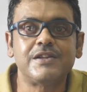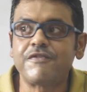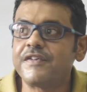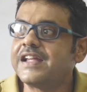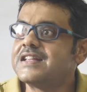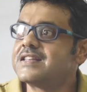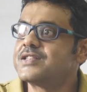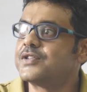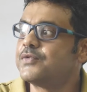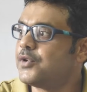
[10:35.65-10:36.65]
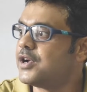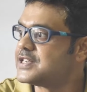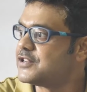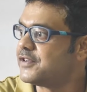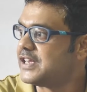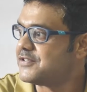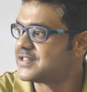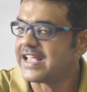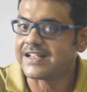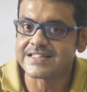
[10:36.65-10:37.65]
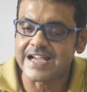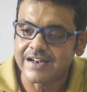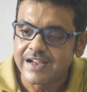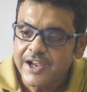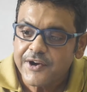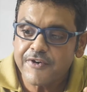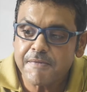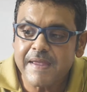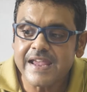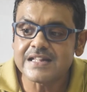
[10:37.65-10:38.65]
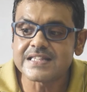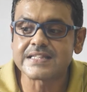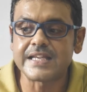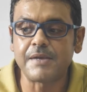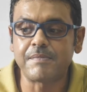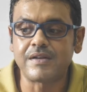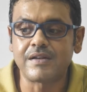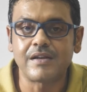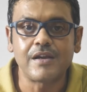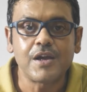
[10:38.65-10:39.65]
the phrases or the words you will use like is that remain stable,